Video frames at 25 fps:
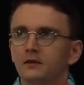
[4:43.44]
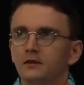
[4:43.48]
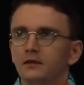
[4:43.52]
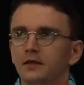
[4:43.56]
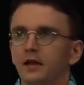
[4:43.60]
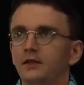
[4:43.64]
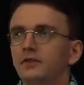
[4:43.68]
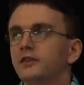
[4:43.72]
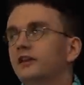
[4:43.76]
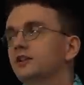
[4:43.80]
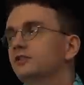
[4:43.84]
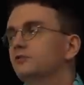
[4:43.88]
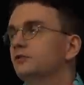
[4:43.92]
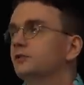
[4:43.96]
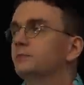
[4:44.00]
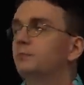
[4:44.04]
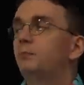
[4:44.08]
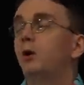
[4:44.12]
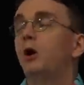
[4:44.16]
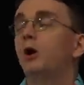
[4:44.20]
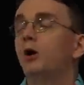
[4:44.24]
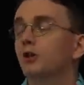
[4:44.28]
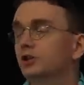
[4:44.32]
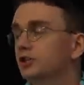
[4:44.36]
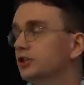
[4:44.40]
Now, this was
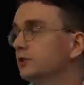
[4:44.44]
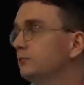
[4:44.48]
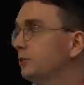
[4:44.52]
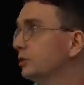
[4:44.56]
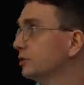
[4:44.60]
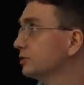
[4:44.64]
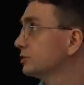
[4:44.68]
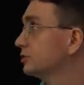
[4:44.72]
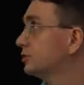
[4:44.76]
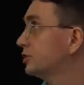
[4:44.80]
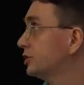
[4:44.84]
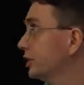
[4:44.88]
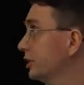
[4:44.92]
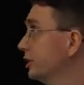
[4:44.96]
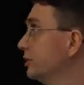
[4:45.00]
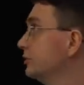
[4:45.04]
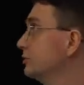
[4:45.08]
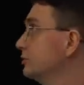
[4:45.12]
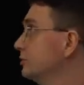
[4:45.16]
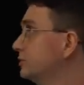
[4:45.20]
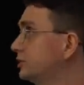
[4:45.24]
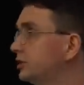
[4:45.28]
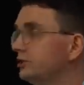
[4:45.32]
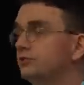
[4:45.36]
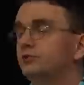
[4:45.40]
possible
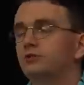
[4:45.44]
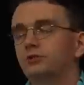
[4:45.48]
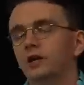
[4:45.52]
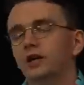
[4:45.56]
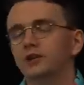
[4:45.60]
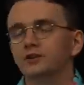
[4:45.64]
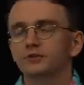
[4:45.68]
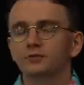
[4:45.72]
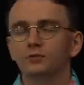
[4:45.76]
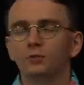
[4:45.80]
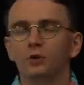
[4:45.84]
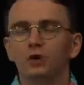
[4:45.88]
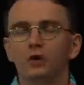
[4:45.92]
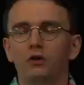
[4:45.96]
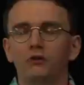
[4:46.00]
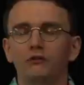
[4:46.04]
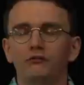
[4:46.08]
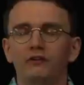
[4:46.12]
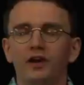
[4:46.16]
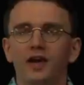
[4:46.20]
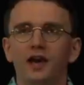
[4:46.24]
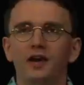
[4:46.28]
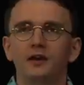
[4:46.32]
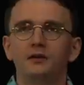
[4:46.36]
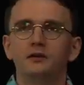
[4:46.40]
due to trench
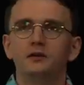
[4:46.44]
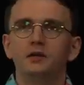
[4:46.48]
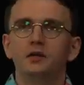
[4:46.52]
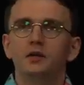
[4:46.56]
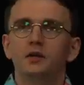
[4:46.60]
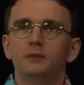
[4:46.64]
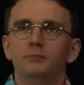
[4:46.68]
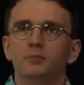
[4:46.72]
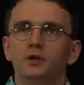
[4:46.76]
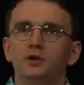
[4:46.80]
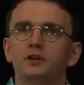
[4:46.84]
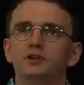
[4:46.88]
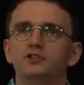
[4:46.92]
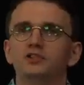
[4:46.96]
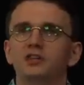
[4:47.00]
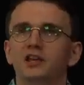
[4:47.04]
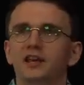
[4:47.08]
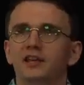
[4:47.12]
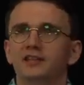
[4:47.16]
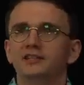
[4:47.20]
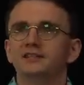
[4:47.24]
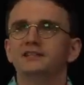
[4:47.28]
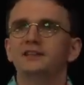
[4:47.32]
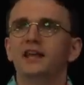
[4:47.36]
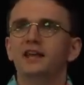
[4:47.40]
warfare because the
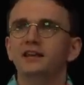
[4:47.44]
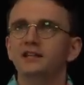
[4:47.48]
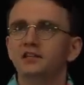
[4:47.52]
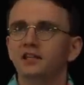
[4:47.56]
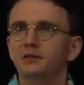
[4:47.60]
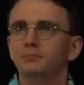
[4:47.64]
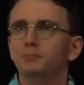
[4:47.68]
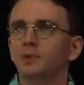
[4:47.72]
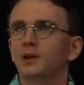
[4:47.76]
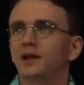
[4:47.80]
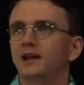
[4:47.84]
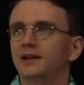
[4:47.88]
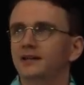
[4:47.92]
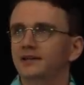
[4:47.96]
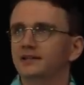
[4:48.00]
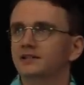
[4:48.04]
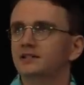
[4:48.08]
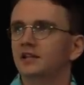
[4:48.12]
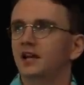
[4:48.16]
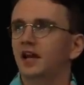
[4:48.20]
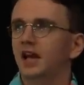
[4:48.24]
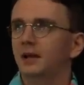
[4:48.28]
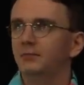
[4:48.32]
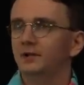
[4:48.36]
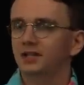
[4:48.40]
extended planning
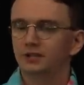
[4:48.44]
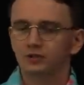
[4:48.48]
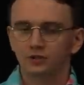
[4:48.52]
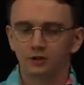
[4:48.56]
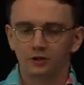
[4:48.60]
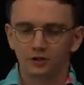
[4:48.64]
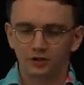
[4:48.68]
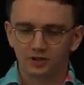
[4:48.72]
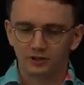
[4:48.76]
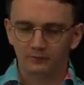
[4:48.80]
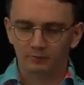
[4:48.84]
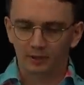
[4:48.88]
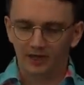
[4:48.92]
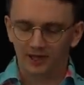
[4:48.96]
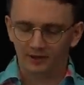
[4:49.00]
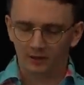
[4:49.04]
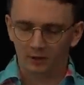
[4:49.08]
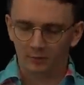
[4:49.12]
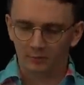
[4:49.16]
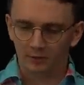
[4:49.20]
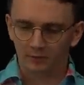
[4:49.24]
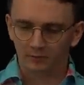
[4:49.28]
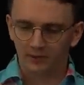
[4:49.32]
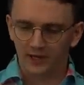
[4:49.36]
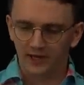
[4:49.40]
time it took to plan
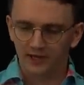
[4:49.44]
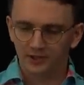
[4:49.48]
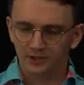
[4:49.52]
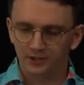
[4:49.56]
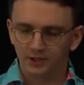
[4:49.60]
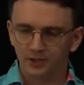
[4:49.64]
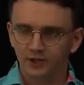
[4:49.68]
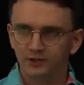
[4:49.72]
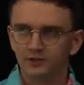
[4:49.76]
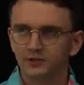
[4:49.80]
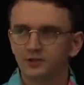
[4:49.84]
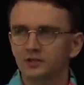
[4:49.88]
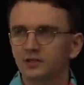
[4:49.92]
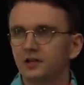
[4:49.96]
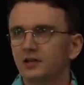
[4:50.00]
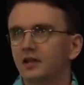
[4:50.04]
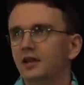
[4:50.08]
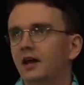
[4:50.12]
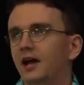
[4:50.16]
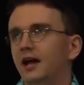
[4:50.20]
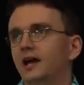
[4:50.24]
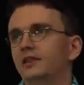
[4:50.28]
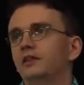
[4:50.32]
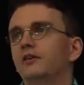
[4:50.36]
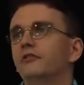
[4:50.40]
operations
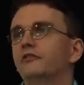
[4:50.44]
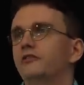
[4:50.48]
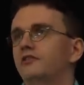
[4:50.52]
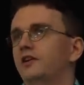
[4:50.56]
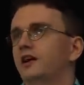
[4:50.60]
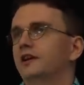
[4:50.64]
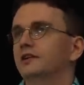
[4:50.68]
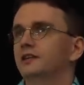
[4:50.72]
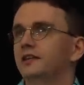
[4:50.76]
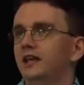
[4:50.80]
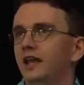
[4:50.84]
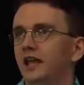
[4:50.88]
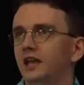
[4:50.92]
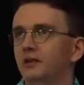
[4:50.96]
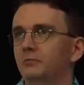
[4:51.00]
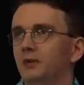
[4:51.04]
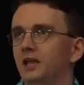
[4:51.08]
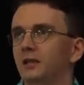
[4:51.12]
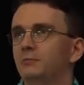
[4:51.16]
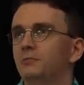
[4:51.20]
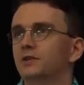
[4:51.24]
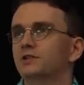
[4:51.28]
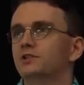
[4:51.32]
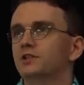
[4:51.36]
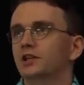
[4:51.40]
and the fact the
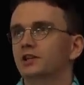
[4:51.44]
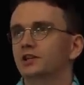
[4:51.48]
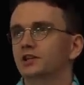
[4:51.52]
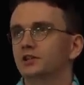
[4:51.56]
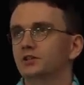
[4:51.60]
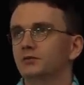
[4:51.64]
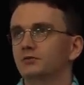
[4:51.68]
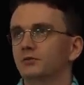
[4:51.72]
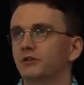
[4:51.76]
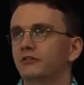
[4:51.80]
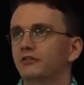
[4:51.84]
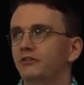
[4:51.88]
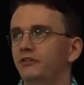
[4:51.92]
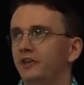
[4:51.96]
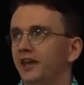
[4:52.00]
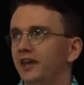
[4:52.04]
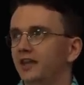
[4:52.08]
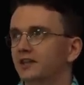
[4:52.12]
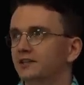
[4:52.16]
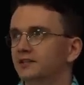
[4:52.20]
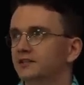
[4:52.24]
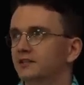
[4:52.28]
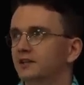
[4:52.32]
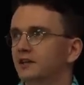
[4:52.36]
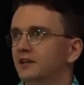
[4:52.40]
enemy positions were
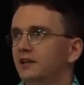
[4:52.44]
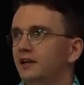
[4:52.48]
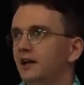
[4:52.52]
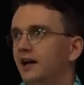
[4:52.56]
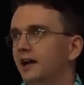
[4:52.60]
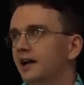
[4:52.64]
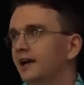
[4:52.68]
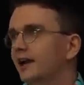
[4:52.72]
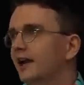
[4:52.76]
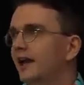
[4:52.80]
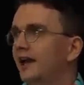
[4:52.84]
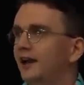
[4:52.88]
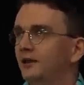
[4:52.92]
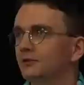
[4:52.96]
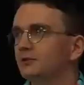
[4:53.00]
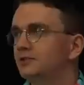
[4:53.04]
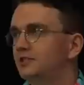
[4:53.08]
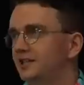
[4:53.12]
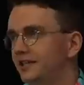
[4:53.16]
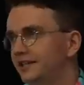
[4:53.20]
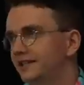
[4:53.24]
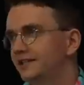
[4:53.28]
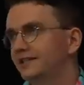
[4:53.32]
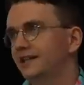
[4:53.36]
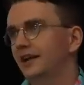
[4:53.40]
fixed allowed
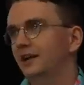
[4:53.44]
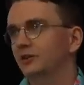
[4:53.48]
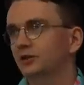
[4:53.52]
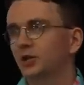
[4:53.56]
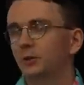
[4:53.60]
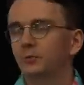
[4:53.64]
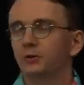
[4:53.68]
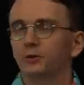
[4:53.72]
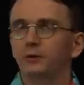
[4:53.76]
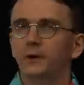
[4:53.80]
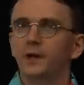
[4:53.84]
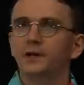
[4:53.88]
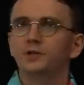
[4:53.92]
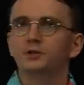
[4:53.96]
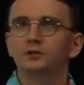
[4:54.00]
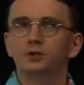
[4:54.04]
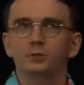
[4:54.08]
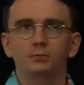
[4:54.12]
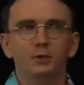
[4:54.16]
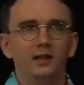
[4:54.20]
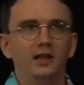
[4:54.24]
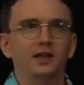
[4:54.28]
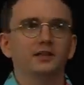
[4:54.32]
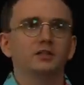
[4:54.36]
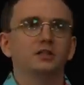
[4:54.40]
detailed operational
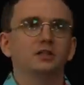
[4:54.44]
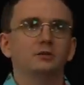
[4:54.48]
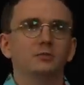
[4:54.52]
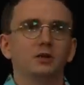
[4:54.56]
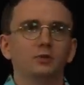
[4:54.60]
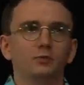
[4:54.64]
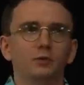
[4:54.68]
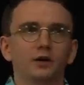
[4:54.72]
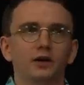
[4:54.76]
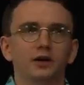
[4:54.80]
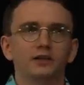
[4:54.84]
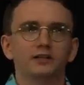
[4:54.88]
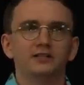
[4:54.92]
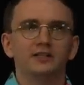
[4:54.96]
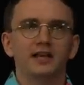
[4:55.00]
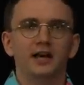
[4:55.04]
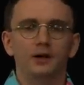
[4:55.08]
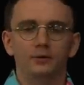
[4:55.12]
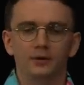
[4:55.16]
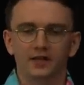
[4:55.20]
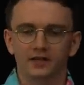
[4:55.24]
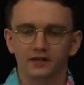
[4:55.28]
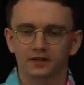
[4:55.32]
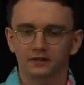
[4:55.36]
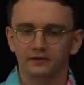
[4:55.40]
plans to be worked
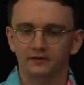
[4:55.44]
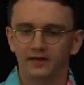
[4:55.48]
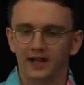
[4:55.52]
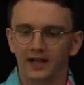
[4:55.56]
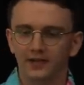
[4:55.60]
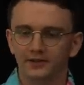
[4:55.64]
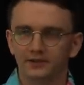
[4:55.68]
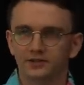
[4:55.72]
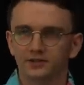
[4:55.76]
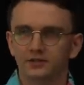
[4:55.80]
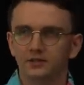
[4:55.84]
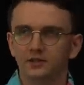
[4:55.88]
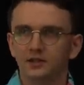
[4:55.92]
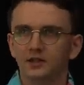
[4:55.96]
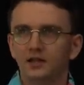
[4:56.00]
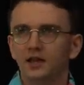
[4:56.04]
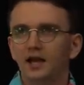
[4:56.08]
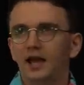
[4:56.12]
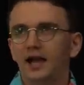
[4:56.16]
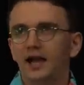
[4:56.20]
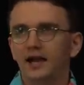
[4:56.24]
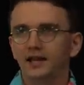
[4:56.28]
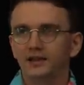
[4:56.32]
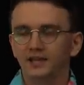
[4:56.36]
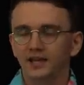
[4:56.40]
out in advance
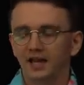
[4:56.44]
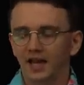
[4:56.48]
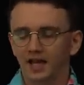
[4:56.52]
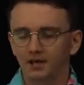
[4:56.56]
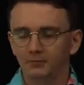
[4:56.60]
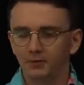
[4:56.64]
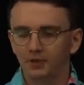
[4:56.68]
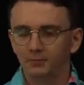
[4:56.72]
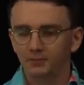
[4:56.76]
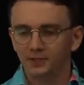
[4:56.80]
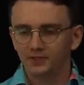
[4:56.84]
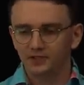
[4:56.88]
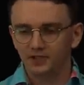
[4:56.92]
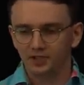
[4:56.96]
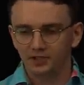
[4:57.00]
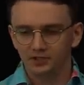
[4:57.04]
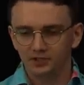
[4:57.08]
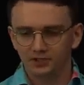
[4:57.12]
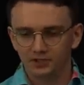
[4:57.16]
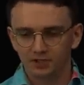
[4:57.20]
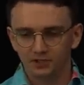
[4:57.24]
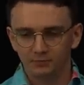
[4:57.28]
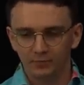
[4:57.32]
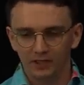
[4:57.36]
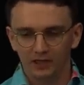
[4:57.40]
and the enemy
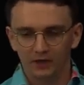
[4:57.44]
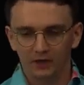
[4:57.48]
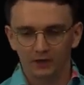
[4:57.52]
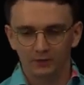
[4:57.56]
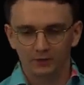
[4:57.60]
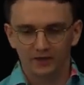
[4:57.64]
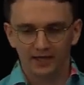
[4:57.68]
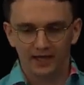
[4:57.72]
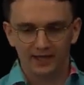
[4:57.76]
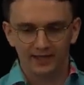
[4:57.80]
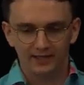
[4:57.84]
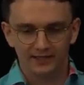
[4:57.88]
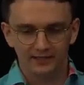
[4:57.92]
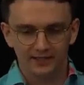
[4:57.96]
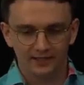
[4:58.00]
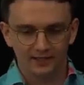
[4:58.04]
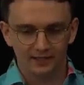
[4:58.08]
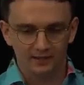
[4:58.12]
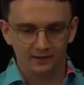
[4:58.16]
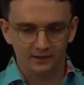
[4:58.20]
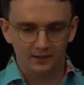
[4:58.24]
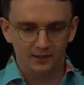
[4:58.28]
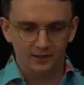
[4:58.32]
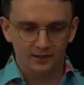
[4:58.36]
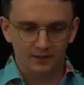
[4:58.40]
positions to be located
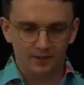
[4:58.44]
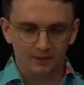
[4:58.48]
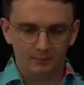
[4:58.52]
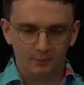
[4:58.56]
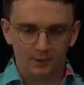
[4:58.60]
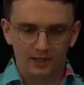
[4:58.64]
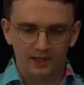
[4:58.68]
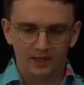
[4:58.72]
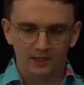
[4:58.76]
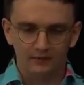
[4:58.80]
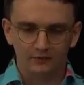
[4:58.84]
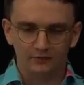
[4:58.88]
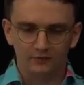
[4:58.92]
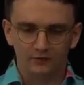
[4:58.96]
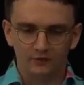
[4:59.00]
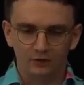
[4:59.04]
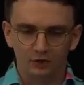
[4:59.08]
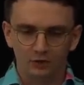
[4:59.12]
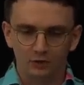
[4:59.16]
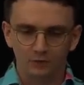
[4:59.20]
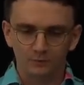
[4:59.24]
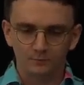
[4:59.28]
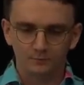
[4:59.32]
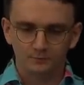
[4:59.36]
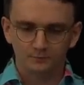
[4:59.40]
and planned
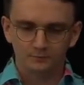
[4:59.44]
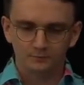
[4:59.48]
for.